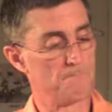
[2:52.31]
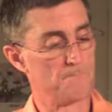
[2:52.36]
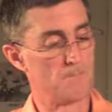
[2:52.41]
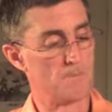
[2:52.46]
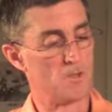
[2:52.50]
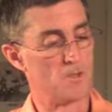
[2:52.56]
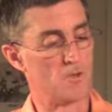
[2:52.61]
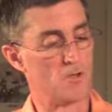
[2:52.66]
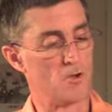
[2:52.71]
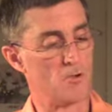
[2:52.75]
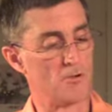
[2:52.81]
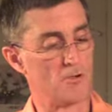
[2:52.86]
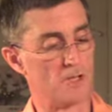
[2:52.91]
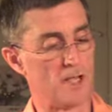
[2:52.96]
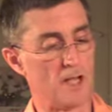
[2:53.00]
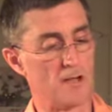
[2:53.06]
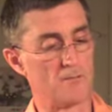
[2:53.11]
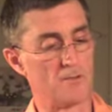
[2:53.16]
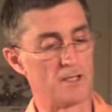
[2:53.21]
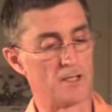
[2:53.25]
you go to
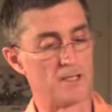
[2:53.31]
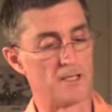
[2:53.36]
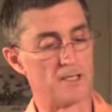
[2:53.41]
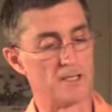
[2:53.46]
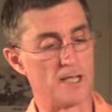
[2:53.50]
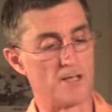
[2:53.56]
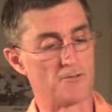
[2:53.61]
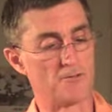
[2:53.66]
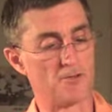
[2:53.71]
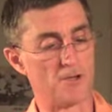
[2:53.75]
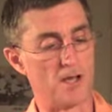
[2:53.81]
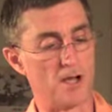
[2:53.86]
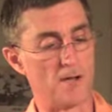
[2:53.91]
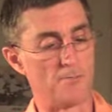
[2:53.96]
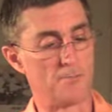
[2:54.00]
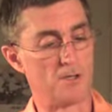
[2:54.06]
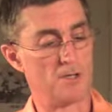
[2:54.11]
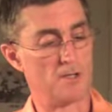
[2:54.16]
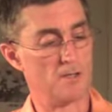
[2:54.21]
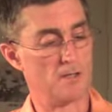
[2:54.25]
kind of like a
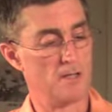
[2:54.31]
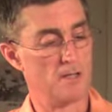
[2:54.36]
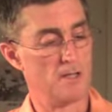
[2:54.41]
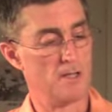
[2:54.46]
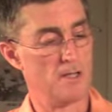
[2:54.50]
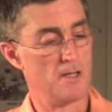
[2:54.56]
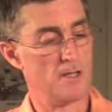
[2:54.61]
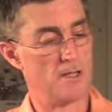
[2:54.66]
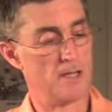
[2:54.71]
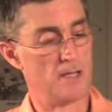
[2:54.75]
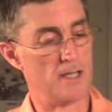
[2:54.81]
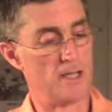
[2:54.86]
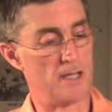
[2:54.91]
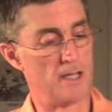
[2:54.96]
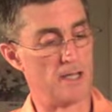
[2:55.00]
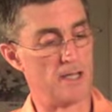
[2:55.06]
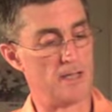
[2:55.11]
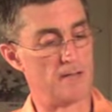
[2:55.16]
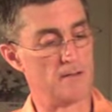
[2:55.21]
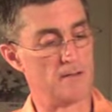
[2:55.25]
desktop,
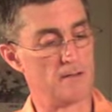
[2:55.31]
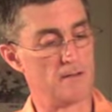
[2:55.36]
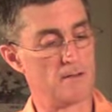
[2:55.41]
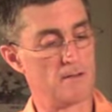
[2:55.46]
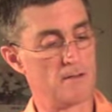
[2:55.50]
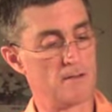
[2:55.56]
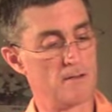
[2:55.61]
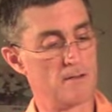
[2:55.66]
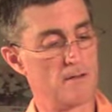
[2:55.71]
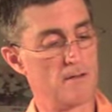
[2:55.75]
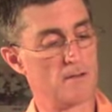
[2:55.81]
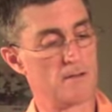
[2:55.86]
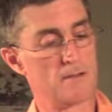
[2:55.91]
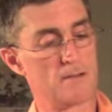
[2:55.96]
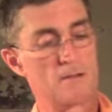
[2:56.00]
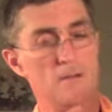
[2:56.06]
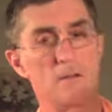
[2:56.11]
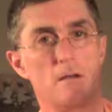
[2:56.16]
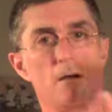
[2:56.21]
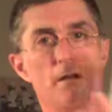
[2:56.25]
and
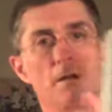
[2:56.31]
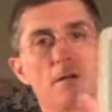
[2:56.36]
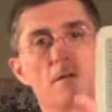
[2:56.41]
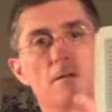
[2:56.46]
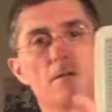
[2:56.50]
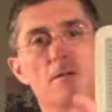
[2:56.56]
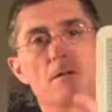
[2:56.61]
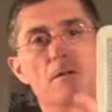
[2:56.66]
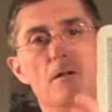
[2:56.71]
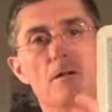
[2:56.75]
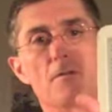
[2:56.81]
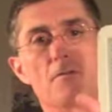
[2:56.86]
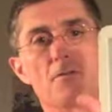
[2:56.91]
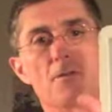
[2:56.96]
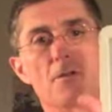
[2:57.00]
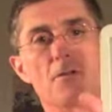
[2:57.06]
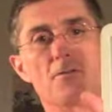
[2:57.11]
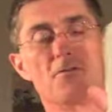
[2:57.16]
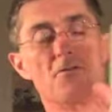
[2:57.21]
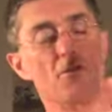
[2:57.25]
I don't know if
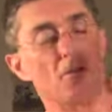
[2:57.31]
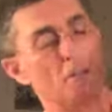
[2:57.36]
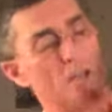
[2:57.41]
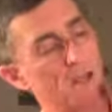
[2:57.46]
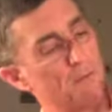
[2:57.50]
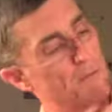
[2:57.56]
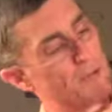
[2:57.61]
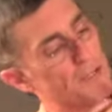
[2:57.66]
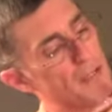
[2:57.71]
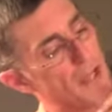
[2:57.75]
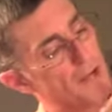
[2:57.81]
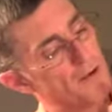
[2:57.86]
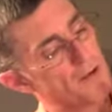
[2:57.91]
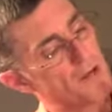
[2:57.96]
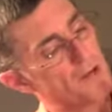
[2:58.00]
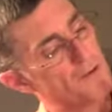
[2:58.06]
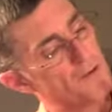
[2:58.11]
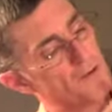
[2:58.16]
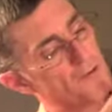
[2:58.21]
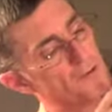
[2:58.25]
you can see that, but down
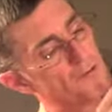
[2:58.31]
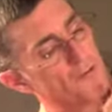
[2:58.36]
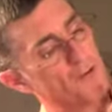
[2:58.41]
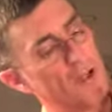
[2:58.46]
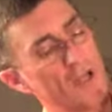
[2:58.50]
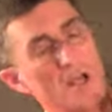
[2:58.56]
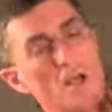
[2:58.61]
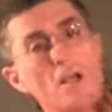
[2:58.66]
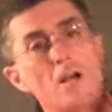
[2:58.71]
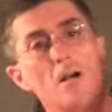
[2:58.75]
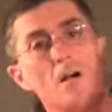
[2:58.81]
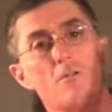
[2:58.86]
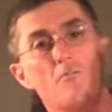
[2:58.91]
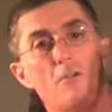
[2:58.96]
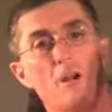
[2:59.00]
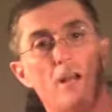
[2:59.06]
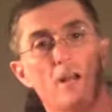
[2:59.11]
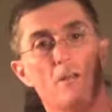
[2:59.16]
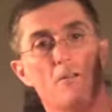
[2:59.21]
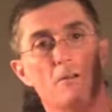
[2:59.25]
here there's a
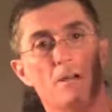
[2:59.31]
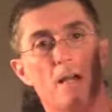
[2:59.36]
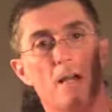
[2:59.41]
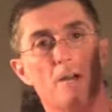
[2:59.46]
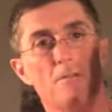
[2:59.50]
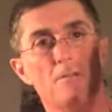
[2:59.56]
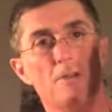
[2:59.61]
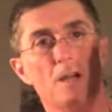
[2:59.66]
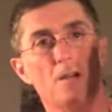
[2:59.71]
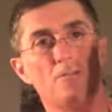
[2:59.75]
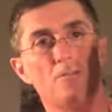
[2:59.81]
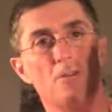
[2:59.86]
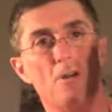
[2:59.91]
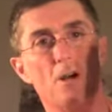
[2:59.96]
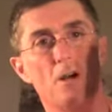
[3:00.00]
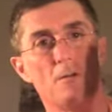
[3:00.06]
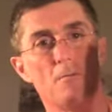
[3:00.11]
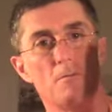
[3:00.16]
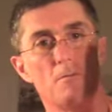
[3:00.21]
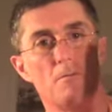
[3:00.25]
regular kind of
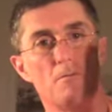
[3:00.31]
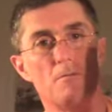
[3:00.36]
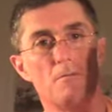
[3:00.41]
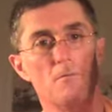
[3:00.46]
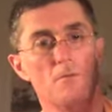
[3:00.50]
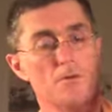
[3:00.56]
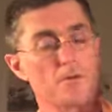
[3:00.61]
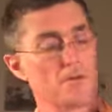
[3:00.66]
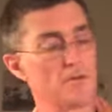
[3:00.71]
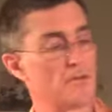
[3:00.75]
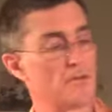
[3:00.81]
desktop with